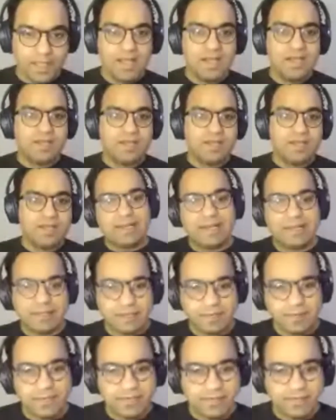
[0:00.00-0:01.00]
Again, like
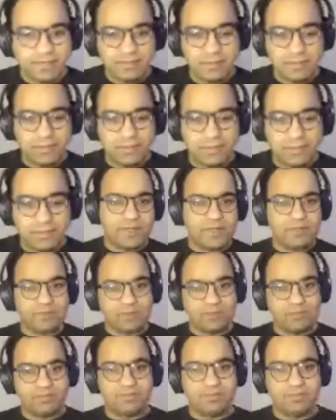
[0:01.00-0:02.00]
there are some of these ways
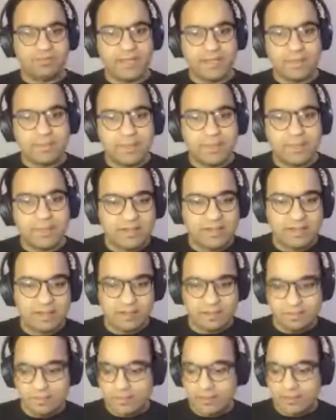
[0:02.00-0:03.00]
of like mixing
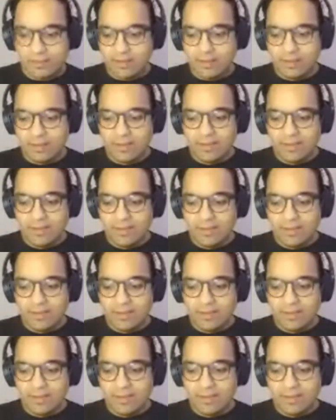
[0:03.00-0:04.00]
data, but
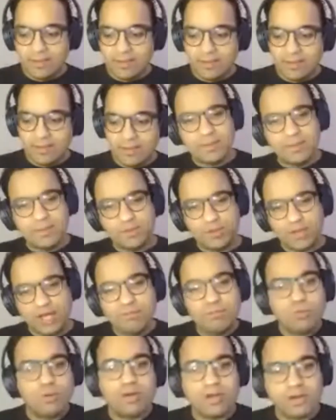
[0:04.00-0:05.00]
essentially we want to be able to have
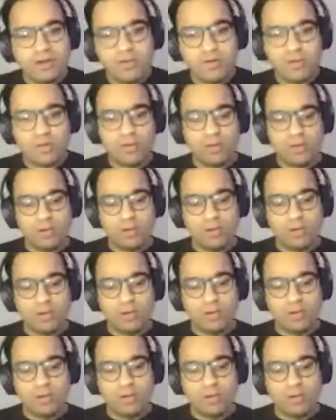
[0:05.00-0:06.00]
more control
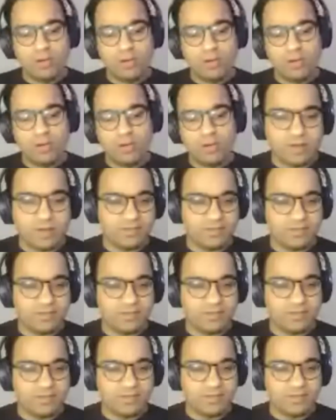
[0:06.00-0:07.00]
in the learning process
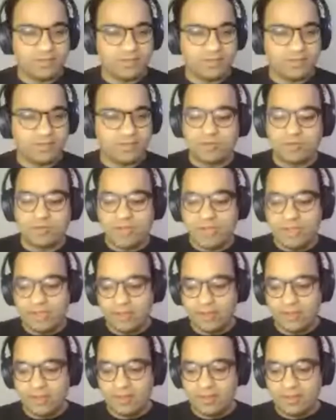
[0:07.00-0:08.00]
and not just in the
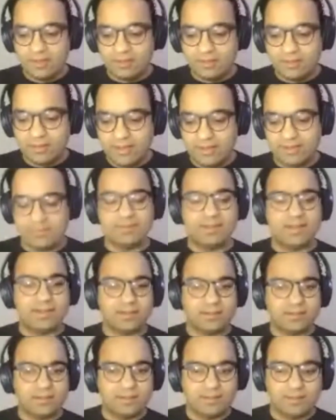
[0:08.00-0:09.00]
training data
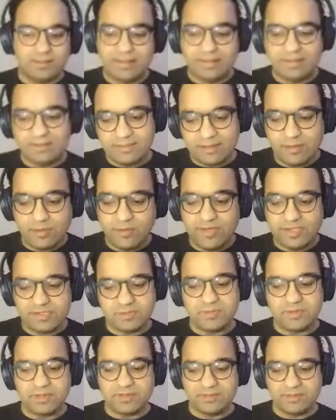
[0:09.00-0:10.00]
set
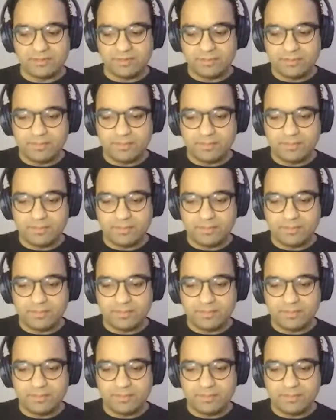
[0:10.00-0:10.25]
creation process.